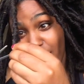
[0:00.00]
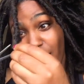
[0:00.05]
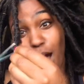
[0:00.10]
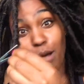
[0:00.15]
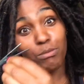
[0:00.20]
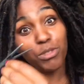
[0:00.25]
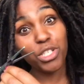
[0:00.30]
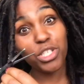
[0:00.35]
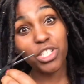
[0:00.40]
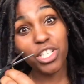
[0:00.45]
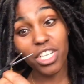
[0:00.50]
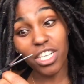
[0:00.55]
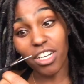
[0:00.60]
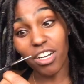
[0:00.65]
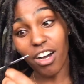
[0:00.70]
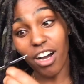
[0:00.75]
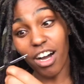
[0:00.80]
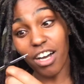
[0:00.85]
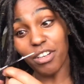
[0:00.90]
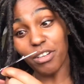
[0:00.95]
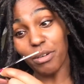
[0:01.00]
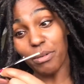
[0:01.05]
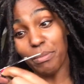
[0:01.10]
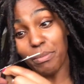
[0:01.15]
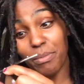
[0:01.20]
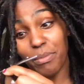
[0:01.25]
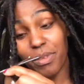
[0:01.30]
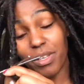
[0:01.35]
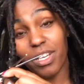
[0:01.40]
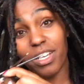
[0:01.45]
I'm just going to cut
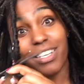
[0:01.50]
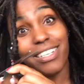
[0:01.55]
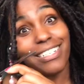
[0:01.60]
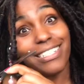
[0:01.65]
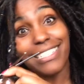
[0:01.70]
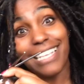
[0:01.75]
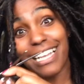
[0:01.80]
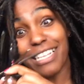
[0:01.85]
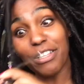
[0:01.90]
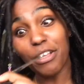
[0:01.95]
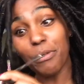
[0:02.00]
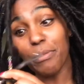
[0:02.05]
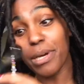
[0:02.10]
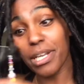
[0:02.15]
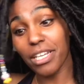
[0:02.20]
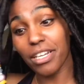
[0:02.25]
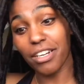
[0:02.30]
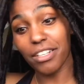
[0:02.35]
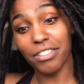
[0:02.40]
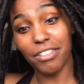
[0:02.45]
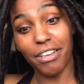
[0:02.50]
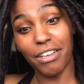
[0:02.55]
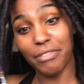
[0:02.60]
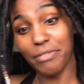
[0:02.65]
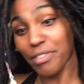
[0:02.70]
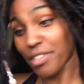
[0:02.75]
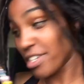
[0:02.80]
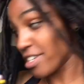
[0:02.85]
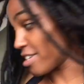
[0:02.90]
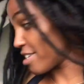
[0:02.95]
them because ain't nobody got
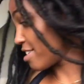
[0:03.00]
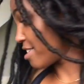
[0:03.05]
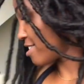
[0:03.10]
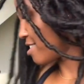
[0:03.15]
time for this.